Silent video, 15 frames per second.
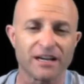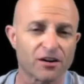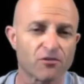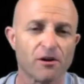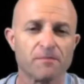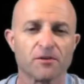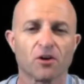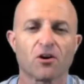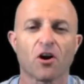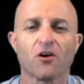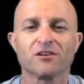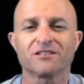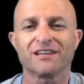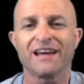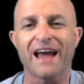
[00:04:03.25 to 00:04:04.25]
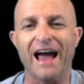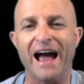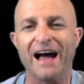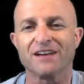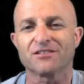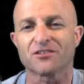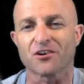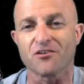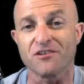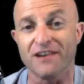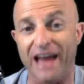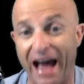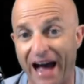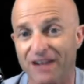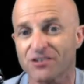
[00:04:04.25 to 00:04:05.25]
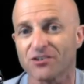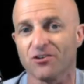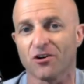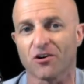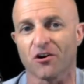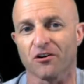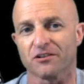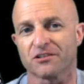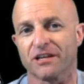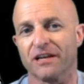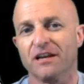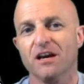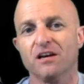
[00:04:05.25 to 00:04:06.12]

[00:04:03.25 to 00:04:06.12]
cryptocurrency as their national currency.